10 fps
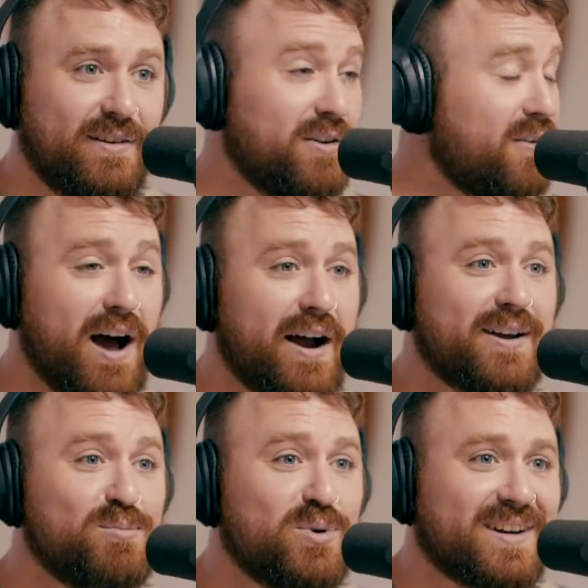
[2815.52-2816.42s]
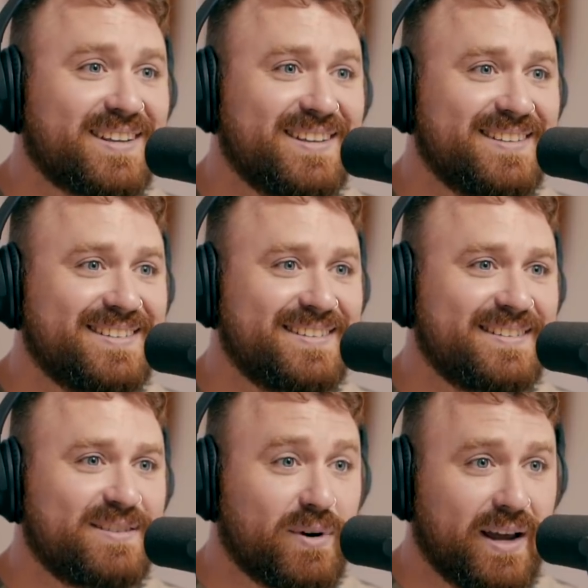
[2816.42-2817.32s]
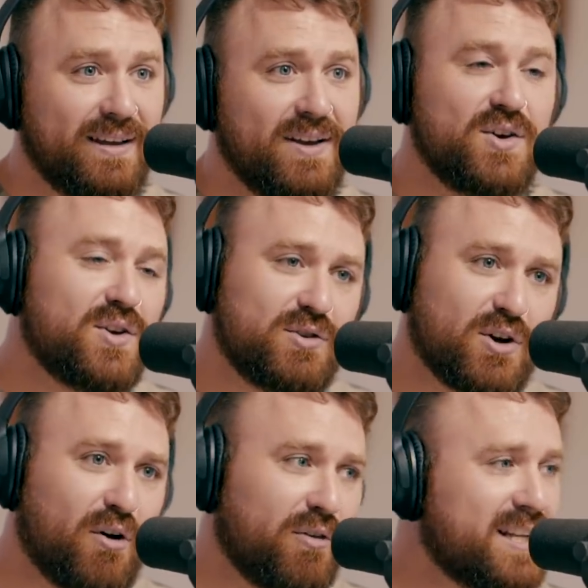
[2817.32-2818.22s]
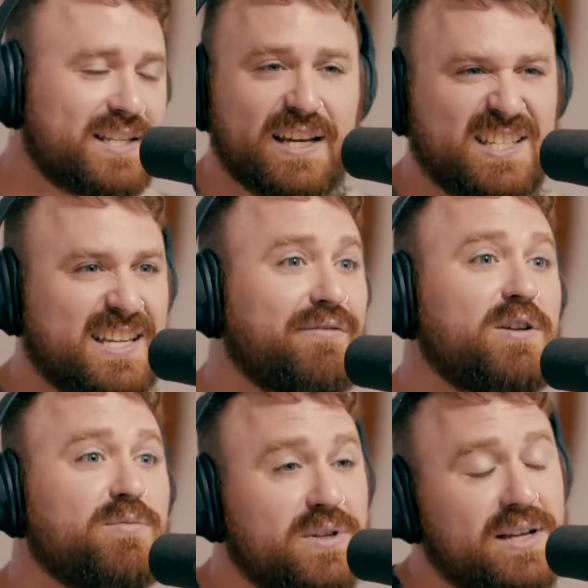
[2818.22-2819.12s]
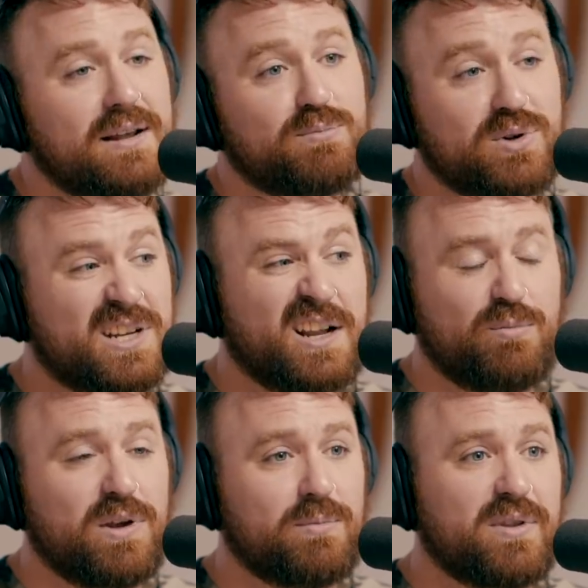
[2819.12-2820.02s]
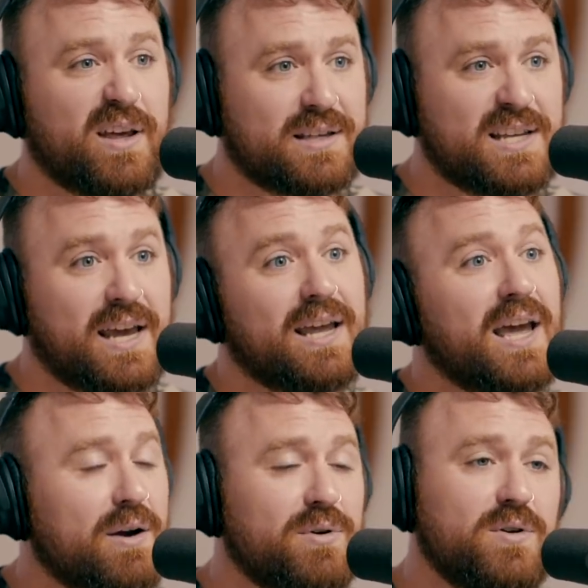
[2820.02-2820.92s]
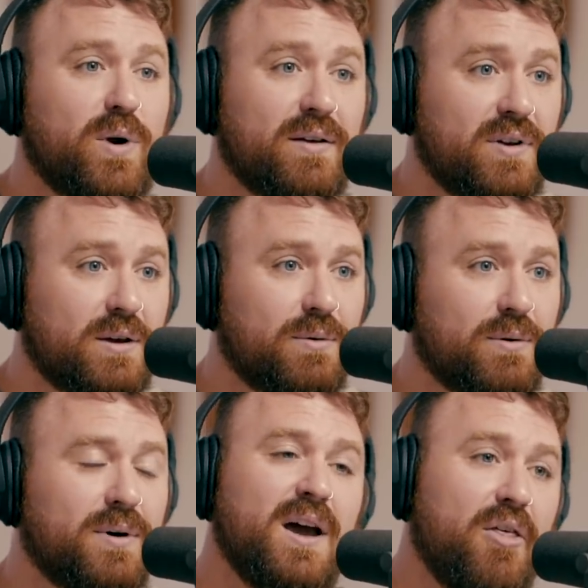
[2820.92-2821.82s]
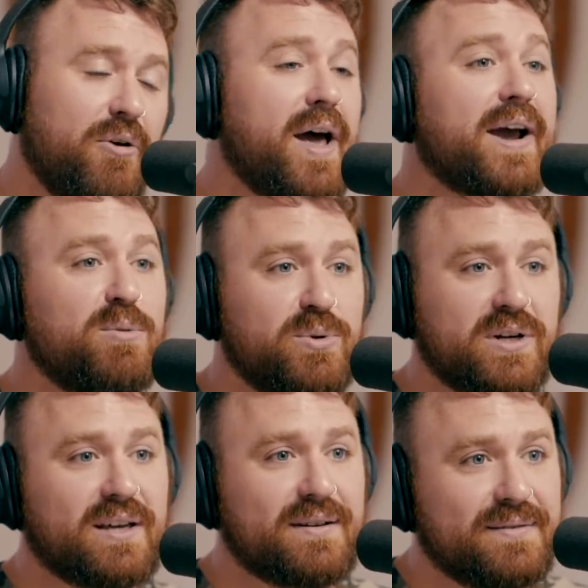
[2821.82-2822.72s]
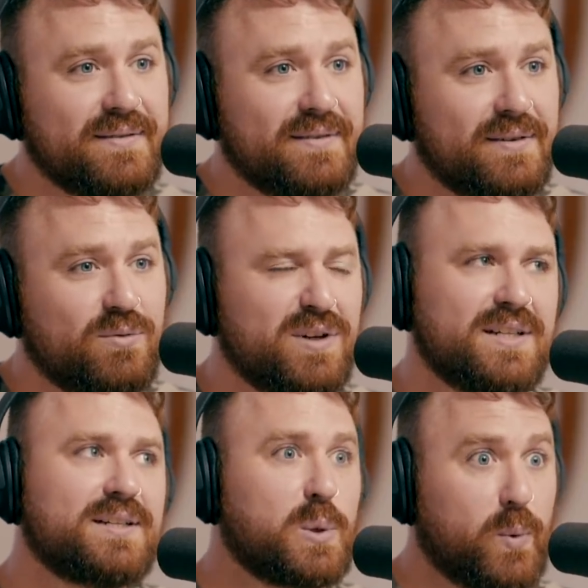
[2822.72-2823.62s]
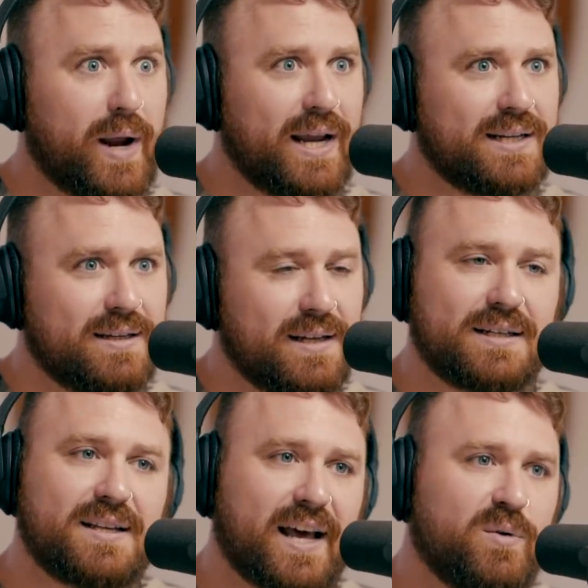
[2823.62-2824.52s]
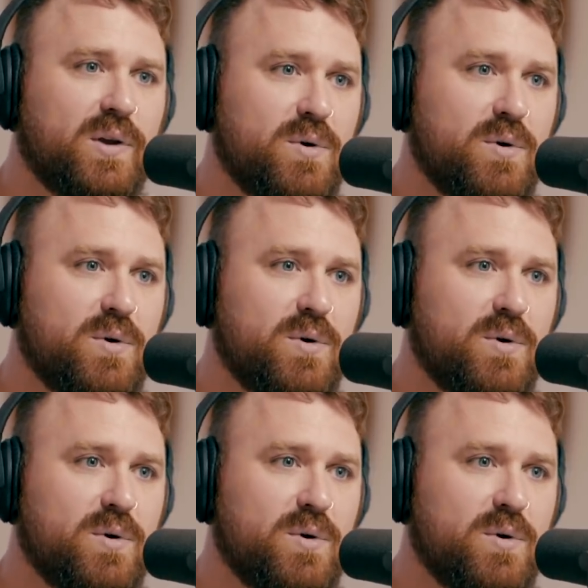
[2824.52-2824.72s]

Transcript: you're not going to book, right? So let's say 70% of the people that say, hey, I want to do a wedding video with you, they're not going to book it, which is great. That's exactly what